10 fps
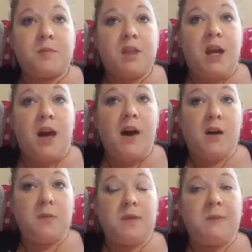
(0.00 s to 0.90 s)

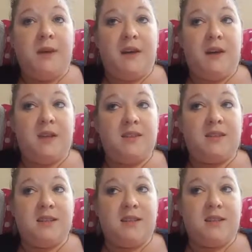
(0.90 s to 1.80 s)
helps because
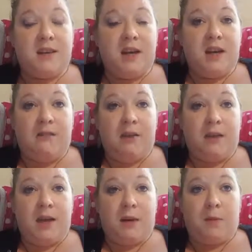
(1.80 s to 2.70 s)
this is going to give you
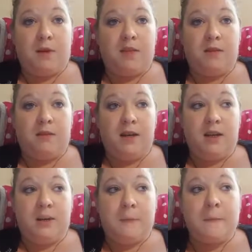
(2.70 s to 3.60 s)
the
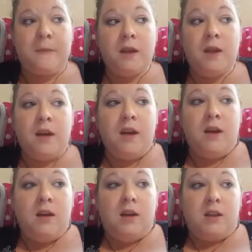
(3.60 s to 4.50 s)
opportunity
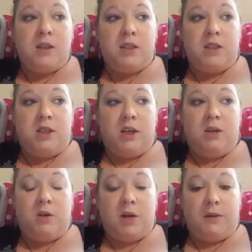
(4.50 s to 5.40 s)
to
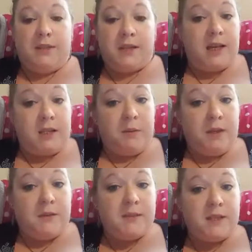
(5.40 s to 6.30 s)
know exactly what
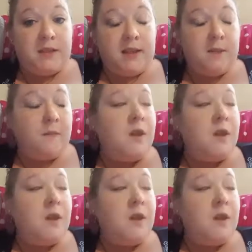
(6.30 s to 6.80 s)
you sent them.